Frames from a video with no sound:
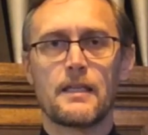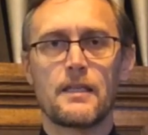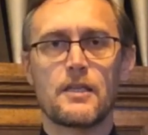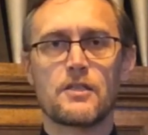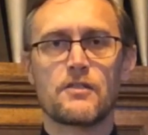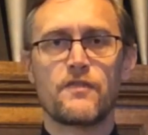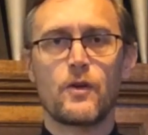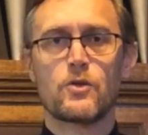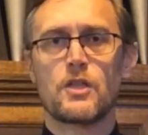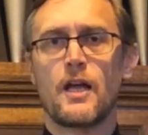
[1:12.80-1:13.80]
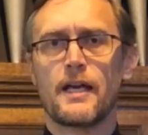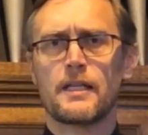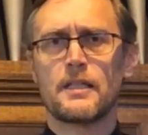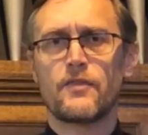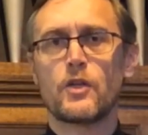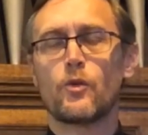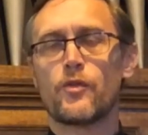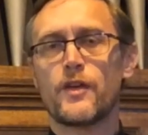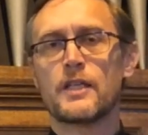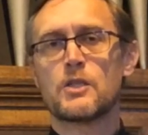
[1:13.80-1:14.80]
This feels like a difficult
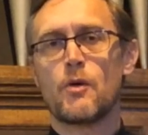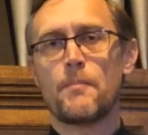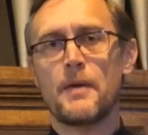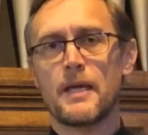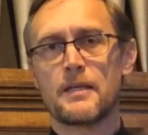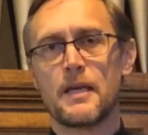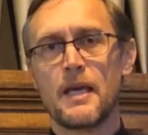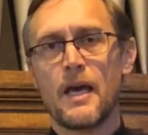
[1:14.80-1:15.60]
thing to admit.